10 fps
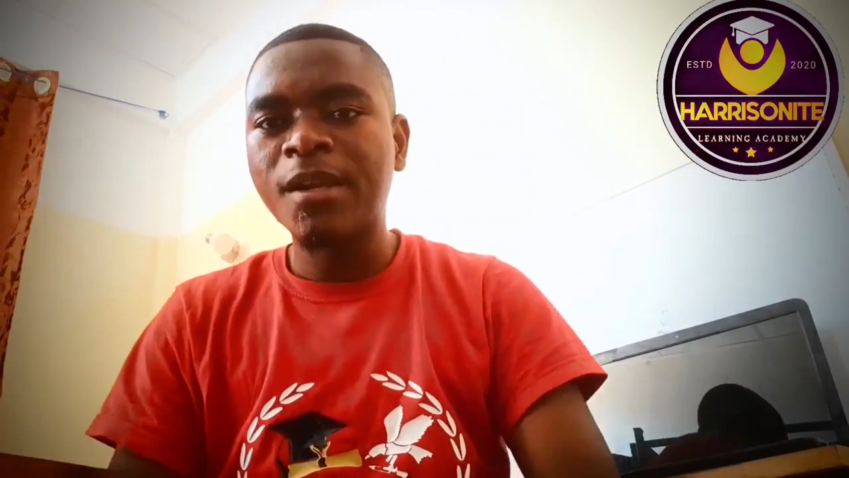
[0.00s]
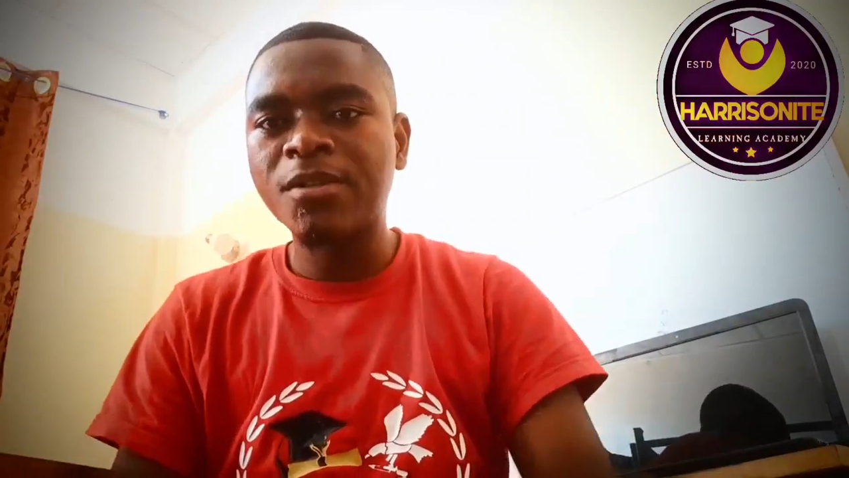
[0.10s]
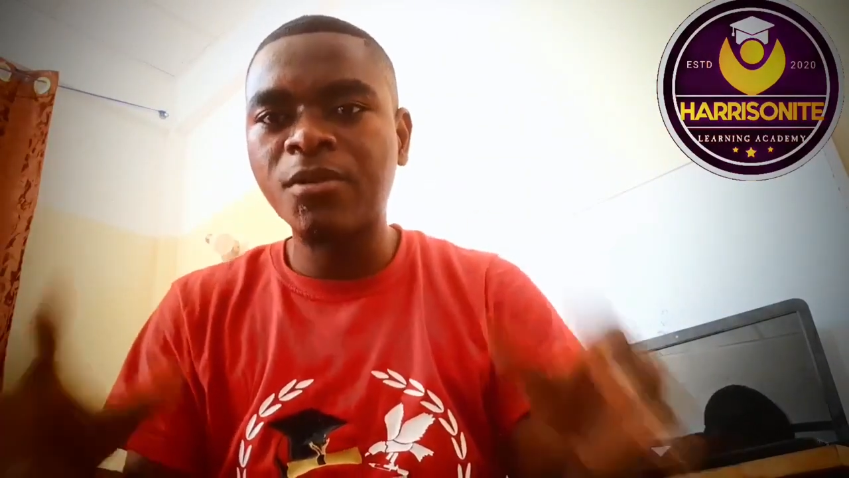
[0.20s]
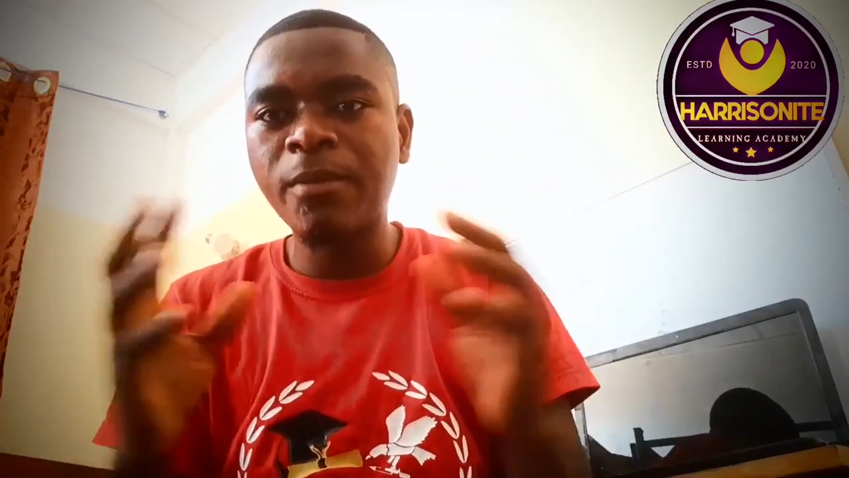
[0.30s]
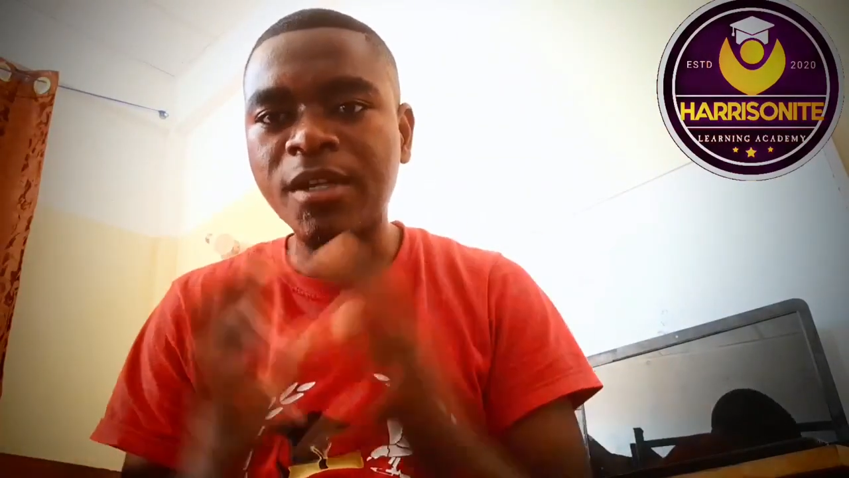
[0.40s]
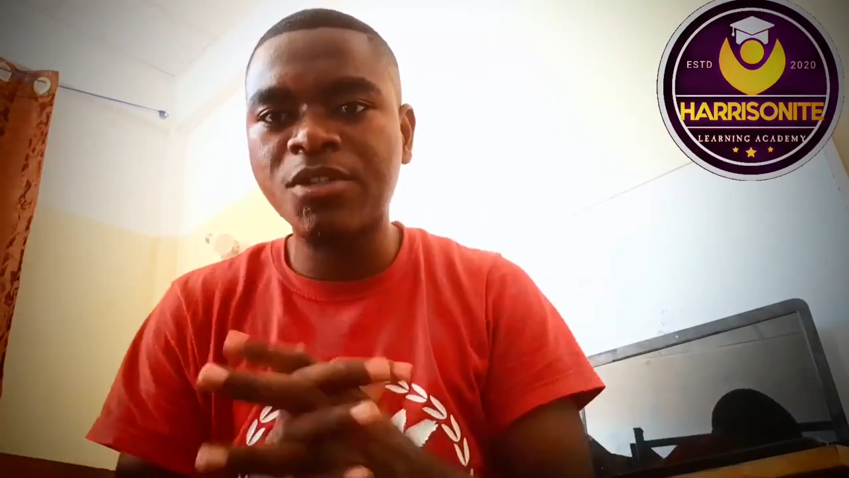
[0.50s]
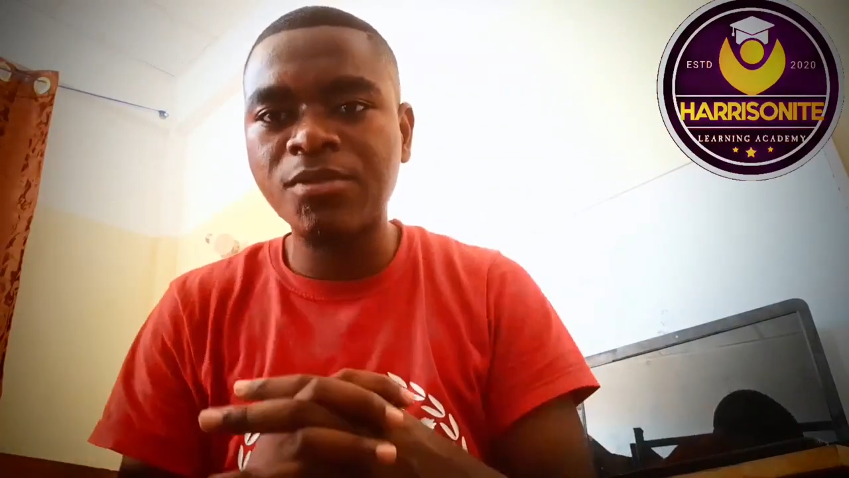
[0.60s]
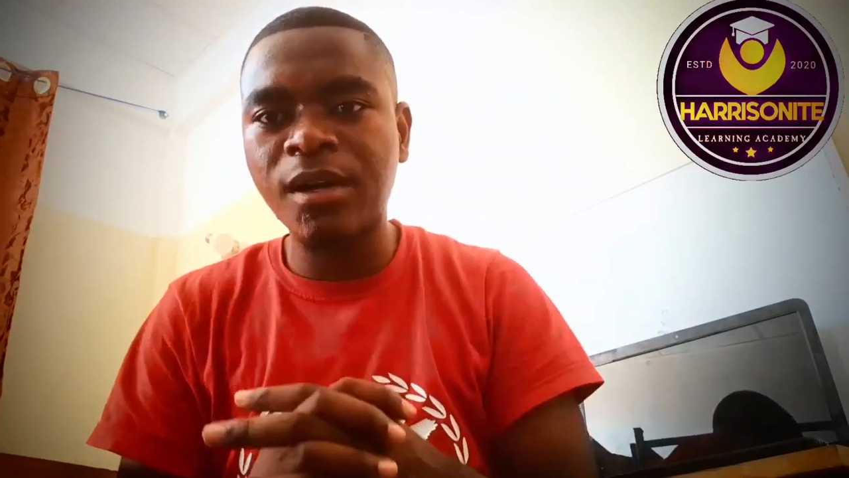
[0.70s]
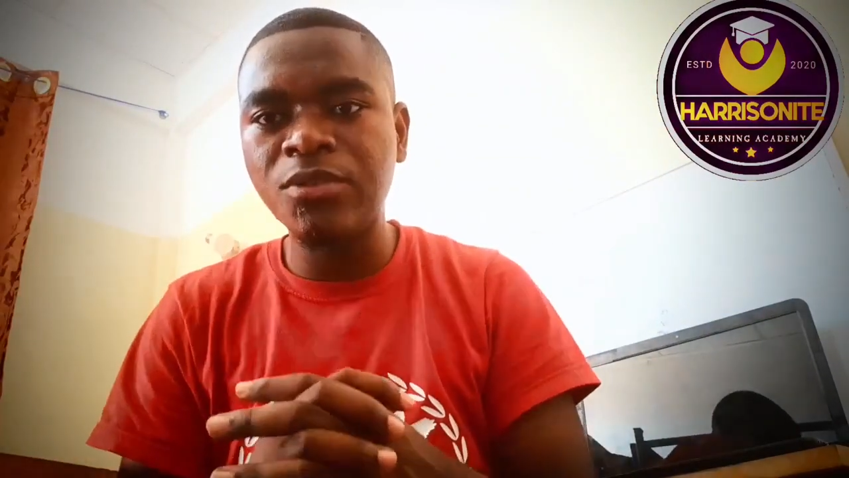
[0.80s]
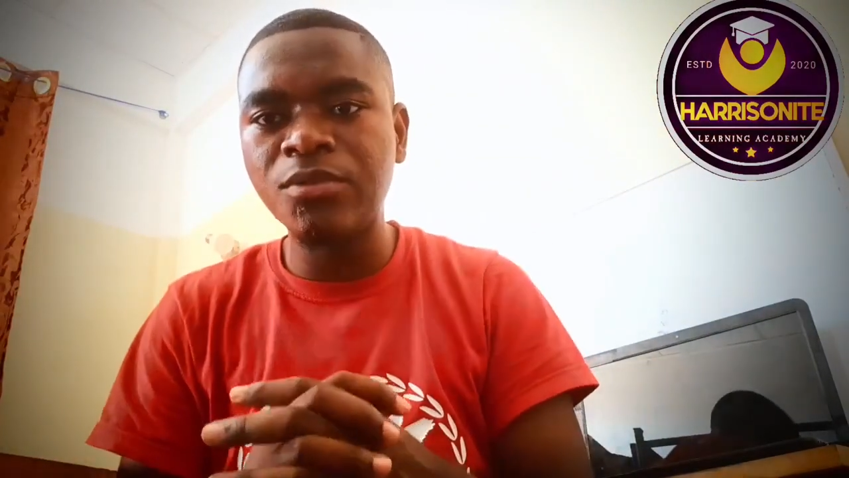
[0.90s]
So make
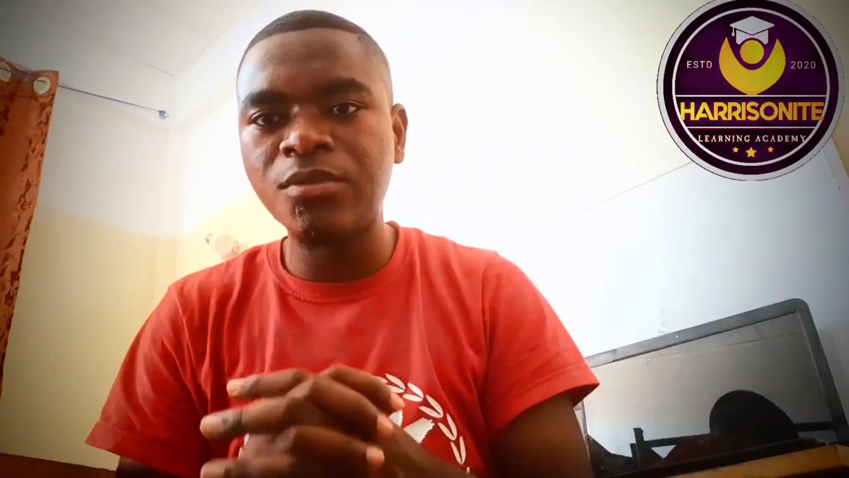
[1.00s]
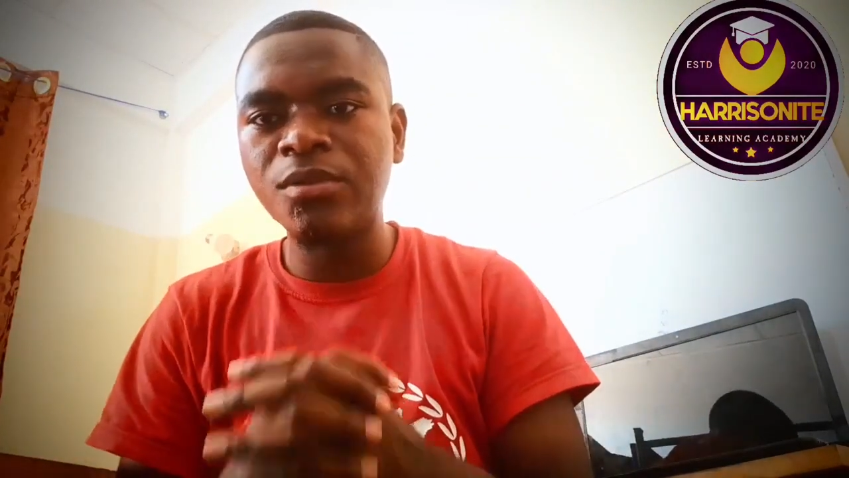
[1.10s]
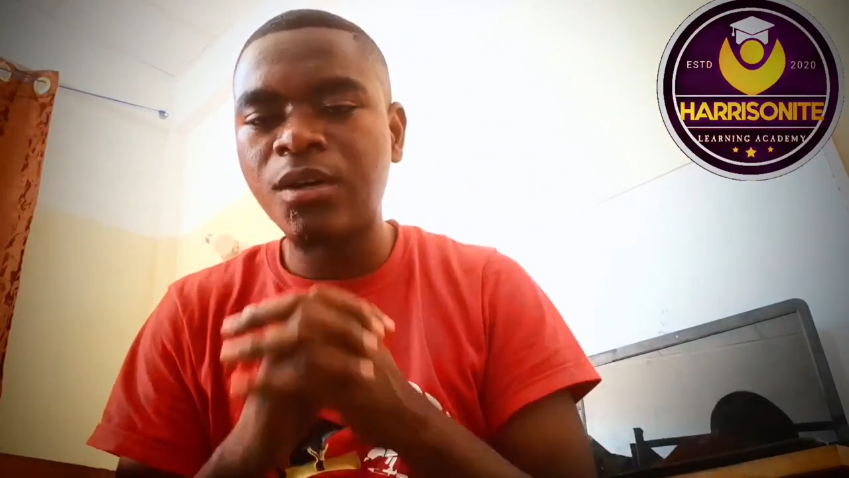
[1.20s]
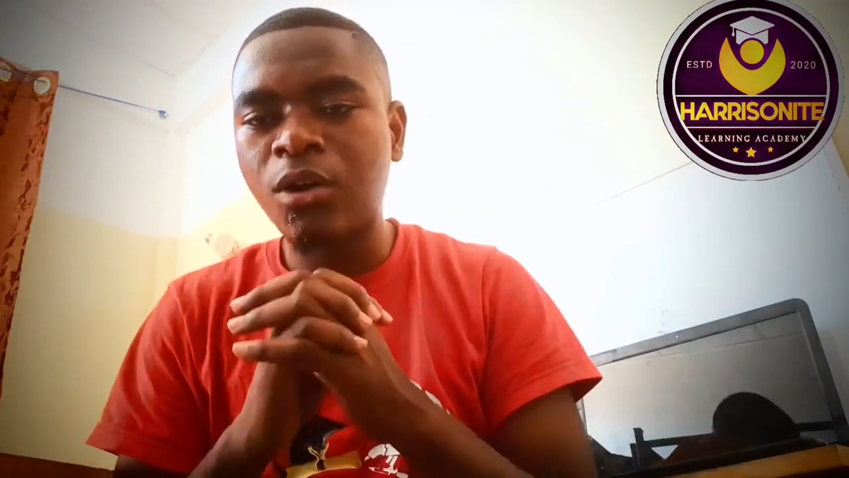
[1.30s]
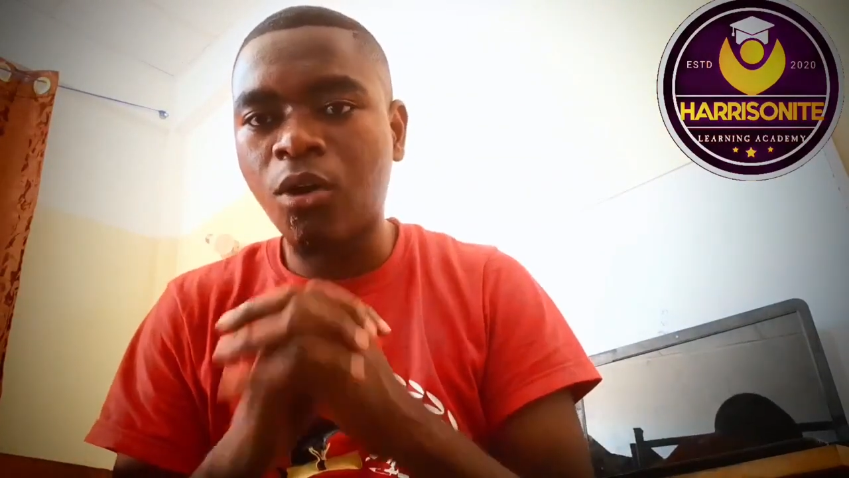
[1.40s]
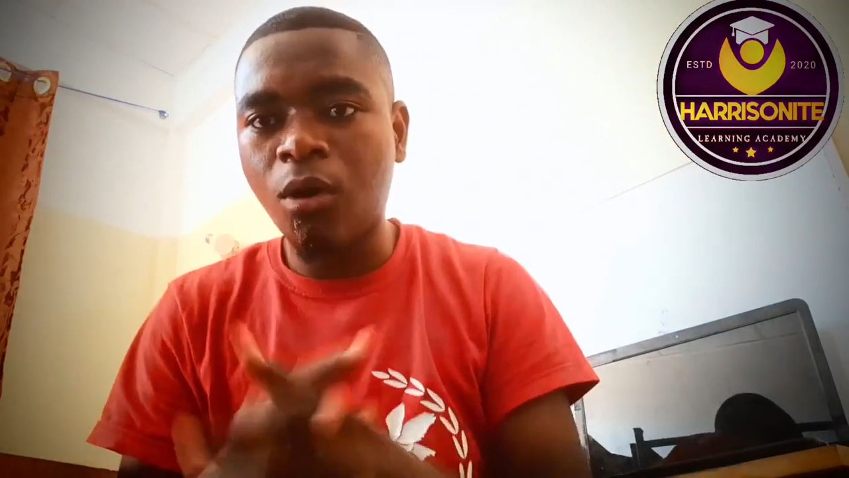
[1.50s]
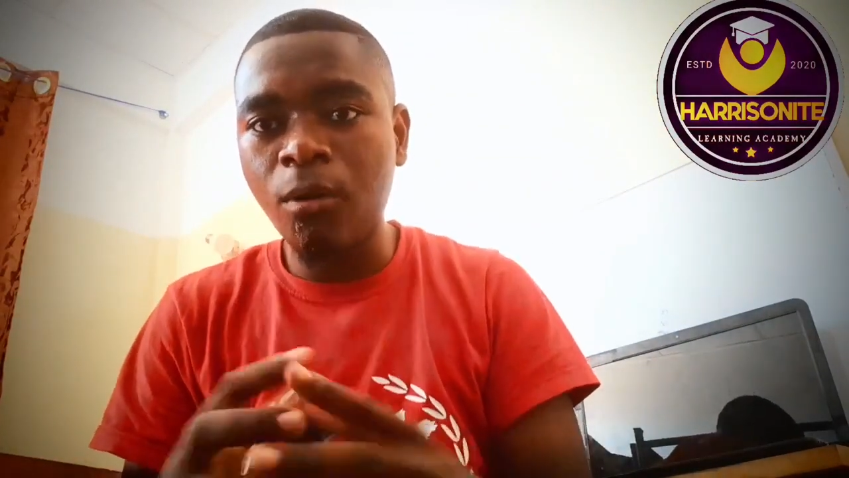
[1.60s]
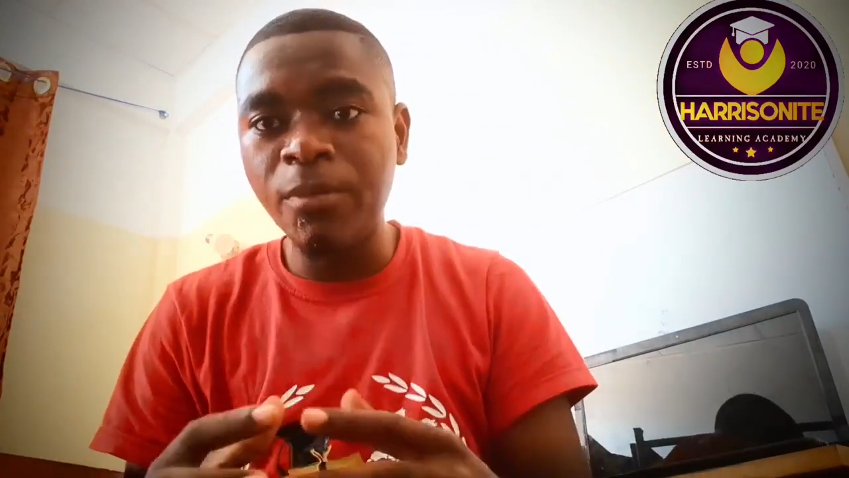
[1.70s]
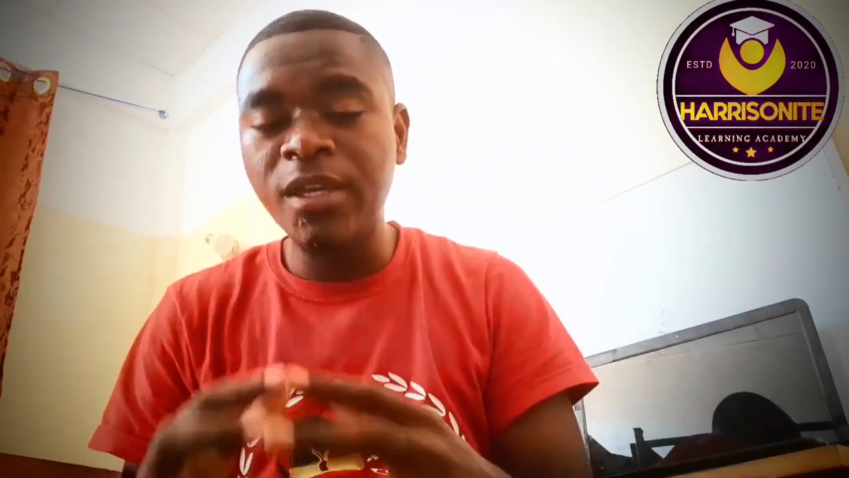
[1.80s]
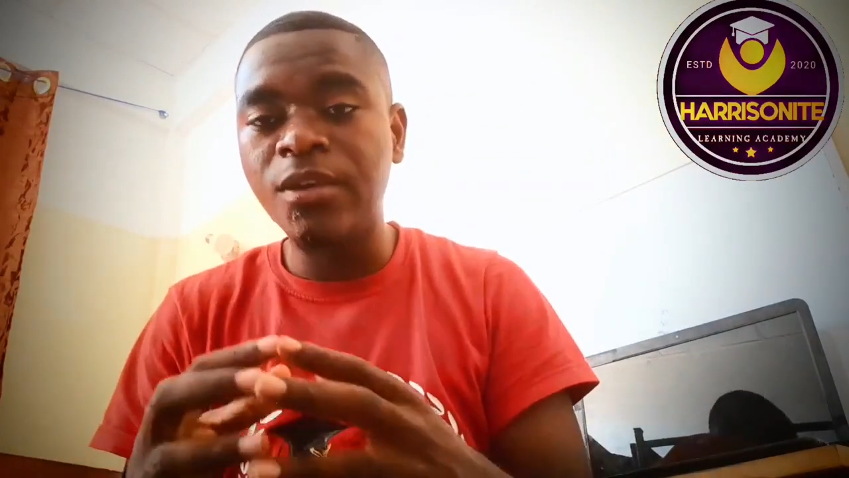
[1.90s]
sure you call me.